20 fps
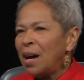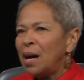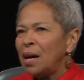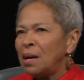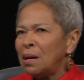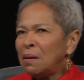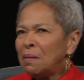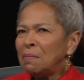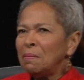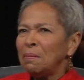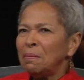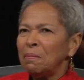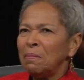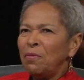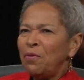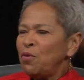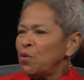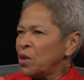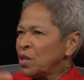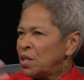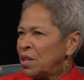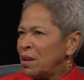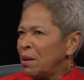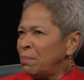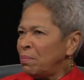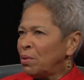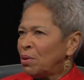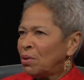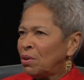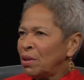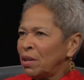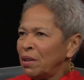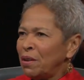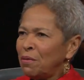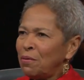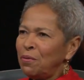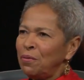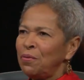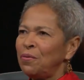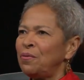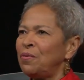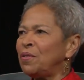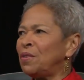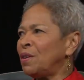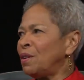Um, for example, if